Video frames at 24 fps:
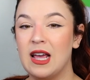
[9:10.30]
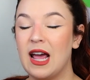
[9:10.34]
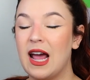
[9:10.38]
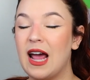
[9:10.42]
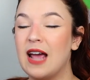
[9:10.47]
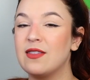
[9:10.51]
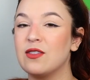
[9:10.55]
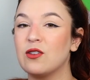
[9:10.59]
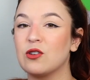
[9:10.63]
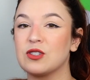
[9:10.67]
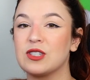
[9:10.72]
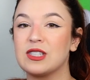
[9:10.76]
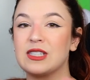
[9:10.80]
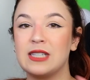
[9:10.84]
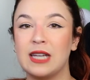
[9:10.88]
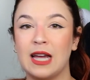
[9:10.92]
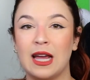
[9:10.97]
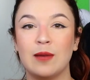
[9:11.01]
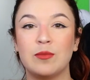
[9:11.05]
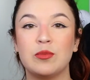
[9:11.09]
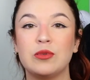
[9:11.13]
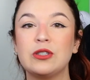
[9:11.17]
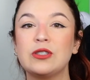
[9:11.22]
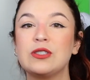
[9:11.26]
and there's
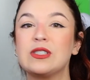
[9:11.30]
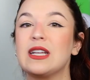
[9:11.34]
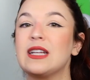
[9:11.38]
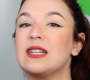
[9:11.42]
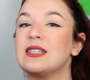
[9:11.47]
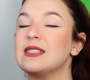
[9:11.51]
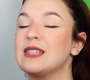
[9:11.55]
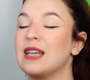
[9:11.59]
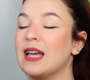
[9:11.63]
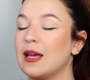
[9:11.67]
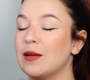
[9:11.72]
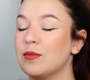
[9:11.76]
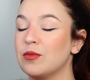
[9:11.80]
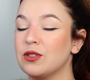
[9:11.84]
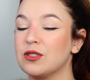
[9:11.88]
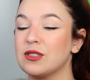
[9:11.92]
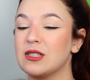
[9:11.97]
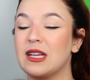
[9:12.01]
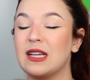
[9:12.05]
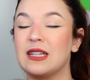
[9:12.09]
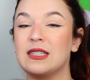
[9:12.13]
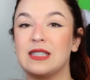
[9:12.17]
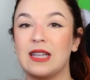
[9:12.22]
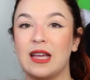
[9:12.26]
tables and
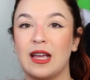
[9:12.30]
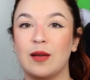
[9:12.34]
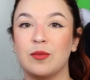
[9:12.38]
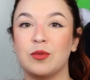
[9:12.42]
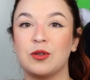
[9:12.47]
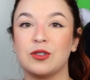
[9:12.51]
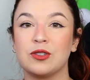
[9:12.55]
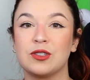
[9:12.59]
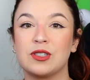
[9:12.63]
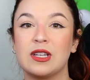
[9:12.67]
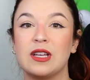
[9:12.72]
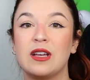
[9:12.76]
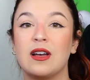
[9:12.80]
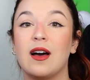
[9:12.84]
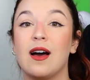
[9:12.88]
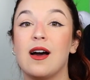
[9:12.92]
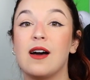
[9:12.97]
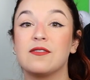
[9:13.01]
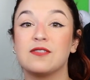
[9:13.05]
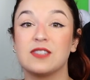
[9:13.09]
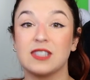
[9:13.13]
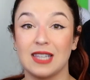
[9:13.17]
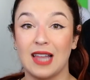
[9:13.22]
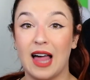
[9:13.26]
tables and tables
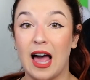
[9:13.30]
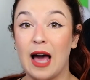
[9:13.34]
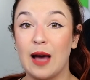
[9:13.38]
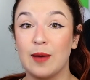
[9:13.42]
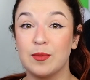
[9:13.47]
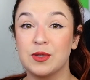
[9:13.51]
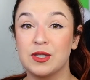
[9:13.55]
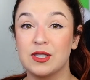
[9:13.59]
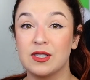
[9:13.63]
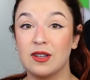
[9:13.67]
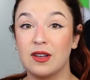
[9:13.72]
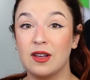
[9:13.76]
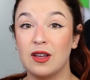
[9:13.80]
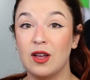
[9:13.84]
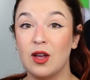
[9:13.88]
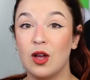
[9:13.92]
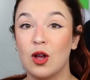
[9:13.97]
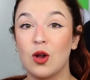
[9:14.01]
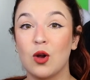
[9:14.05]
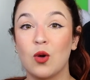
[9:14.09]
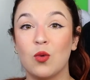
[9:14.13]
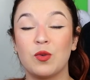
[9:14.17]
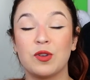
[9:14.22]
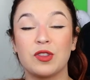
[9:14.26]
of slabs
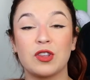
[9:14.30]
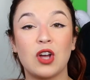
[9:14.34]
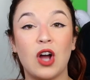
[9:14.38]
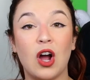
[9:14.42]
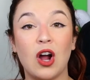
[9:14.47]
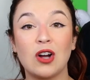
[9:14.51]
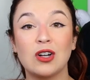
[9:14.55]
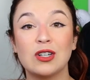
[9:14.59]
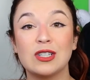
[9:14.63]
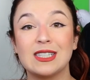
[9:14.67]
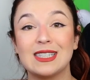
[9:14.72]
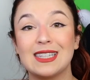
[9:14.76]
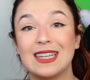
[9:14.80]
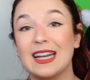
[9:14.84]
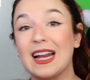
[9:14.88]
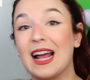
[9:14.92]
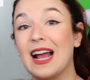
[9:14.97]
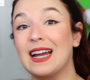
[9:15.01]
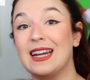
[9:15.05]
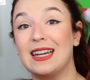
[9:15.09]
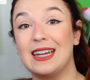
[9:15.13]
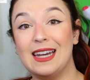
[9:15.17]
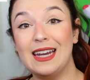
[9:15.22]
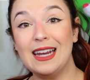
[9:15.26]
with cards that
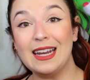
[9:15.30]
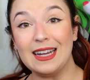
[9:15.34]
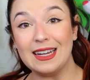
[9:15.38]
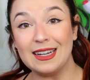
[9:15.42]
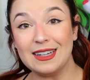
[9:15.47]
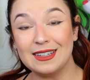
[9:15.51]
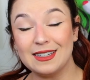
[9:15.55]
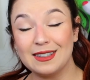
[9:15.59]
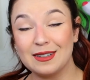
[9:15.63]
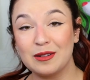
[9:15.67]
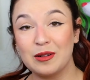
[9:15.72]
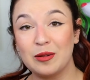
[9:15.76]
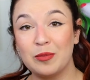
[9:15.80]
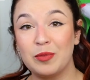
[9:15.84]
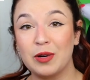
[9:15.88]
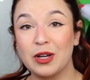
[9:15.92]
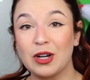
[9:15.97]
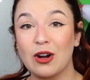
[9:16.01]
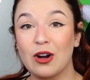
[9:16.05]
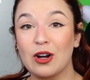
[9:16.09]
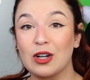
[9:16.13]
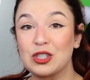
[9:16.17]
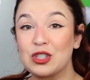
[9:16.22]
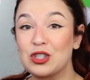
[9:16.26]
I need
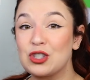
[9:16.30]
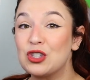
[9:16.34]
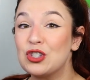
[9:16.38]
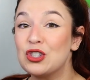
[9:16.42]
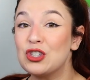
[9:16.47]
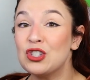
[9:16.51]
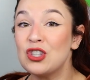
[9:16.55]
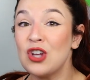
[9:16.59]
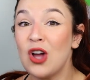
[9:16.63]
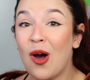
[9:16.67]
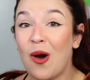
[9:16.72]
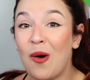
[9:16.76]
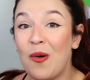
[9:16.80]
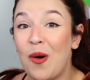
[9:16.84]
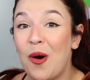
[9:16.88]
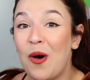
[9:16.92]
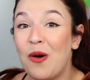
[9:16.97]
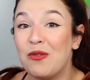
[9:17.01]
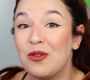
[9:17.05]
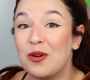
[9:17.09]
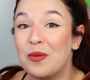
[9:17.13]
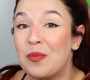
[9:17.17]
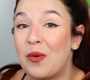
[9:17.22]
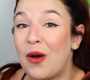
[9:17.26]
but are so
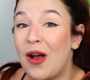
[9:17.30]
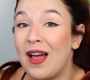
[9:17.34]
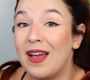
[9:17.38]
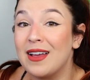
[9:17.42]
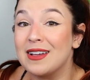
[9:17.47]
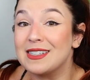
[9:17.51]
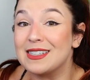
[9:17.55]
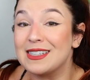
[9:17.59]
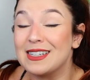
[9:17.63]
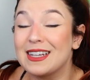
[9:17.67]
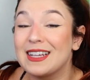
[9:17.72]
overpriced